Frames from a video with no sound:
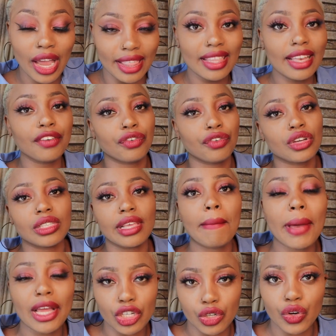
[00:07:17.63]
And then of course there
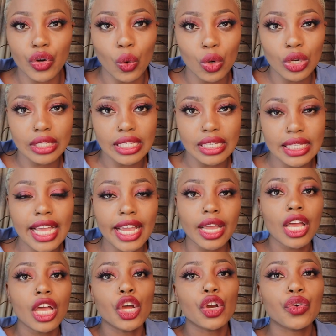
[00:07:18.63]
are mandatory courses
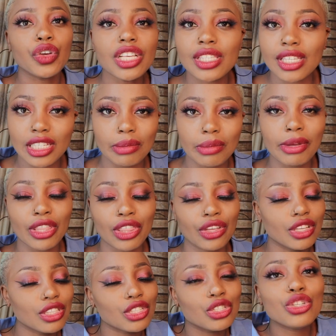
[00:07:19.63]
like research
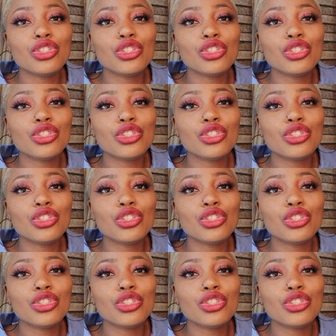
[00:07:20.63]
methods.